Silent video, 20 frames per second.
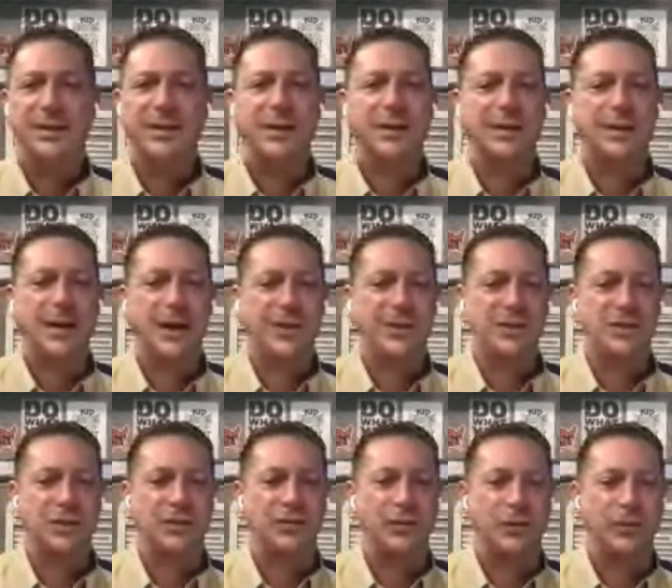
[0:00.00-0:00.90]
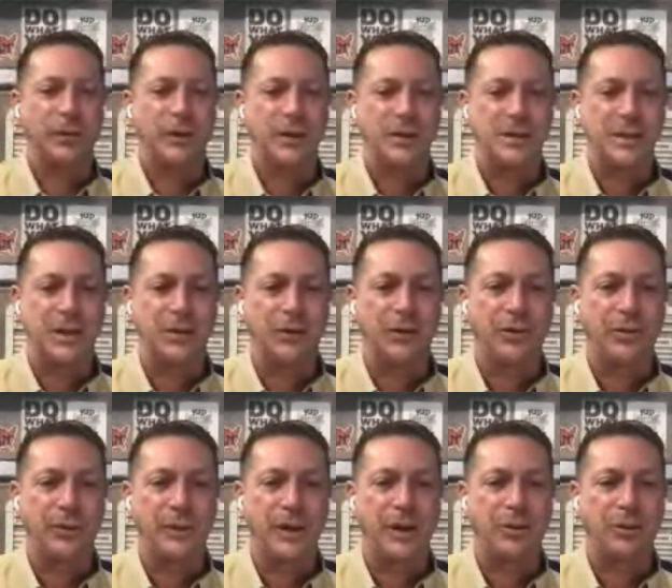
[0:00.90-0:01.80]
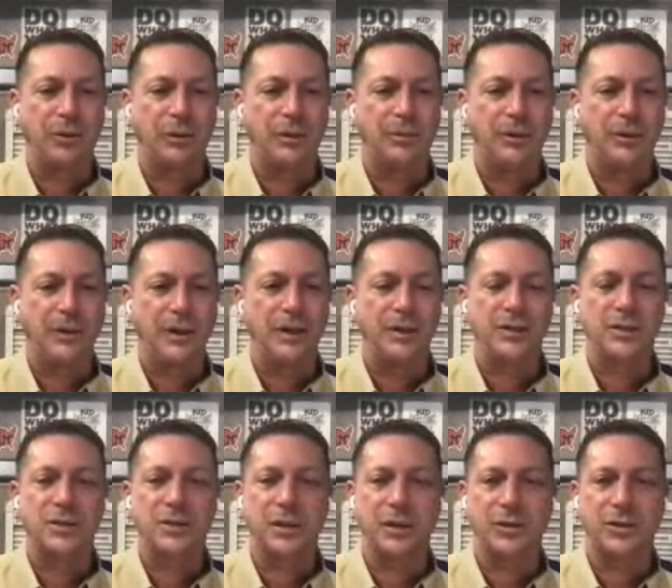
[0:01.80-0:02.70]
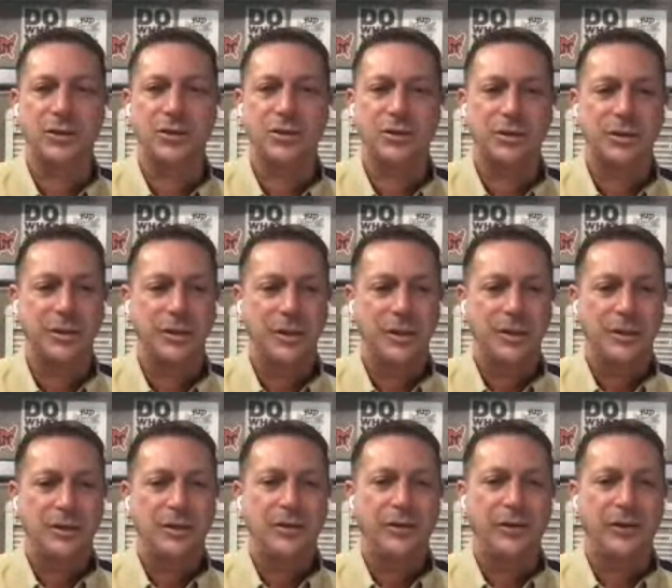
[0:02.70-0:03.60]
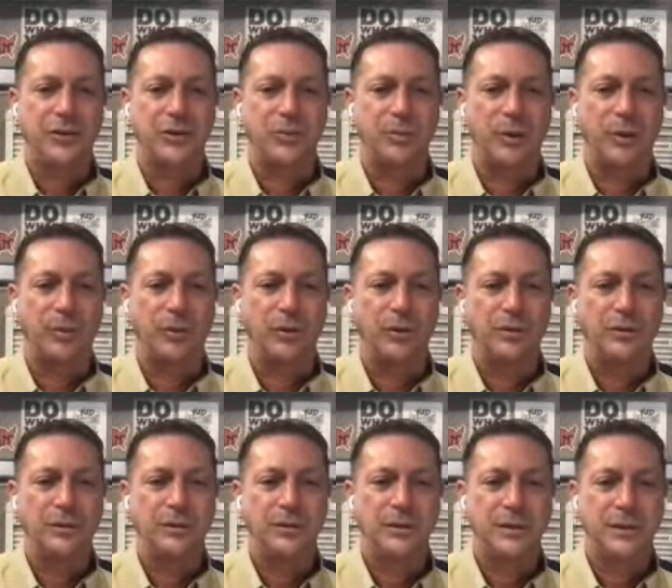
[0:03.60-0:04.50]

Yeah, Kathy's confirming this. Now a three-hour limit. That is such, such a bummer.